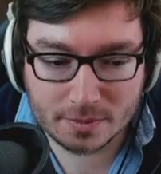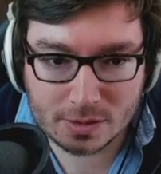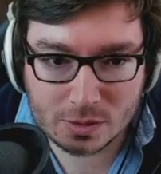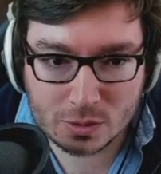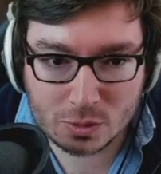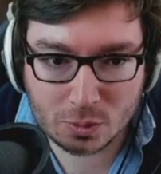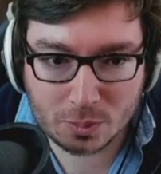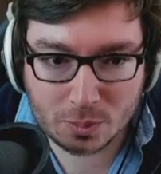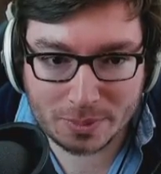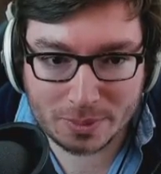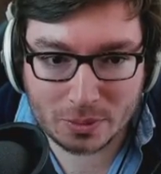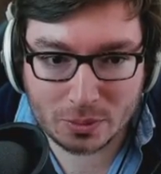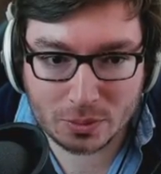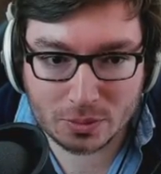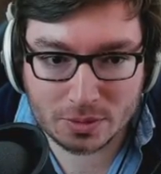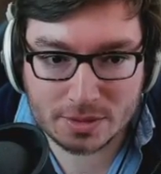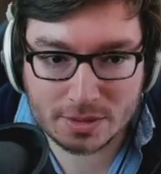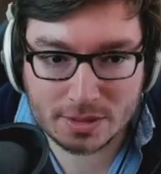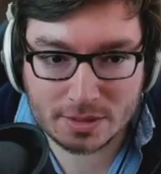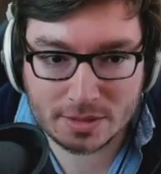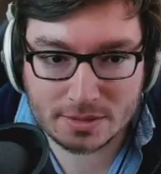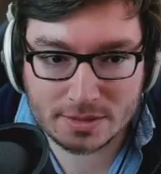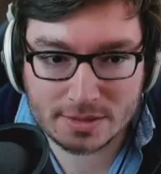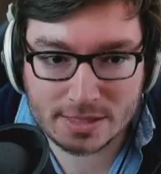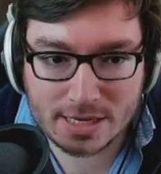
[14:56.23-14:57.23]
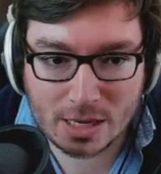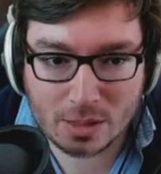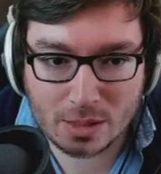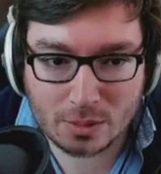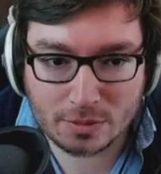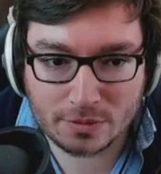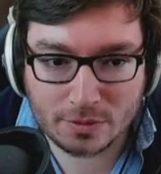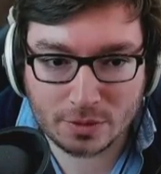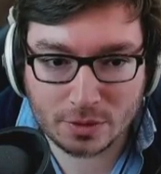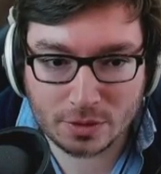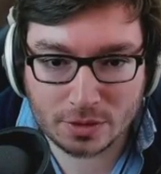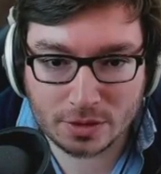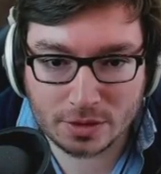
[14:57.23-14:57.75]
This would build tower
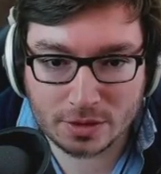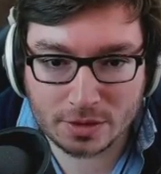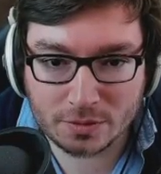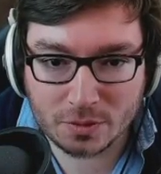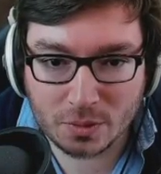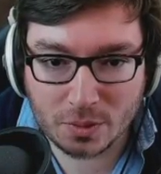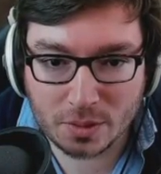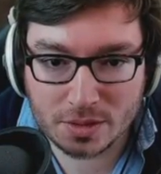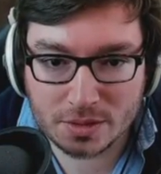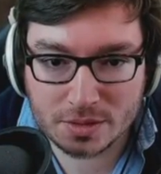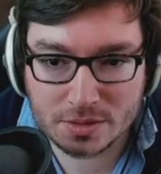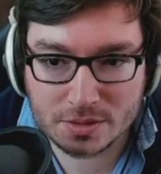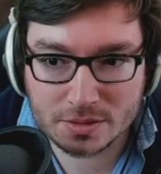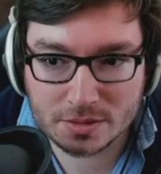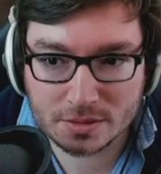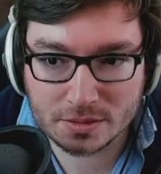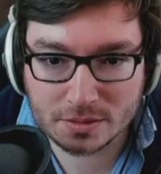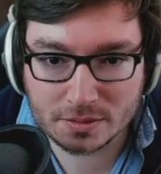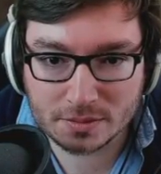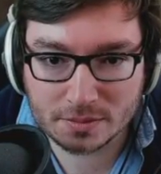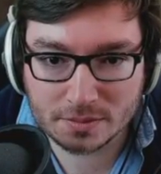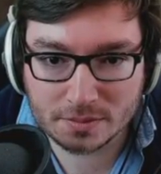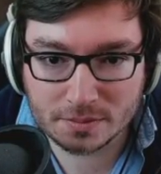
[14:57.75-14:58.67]
fodder otherwise.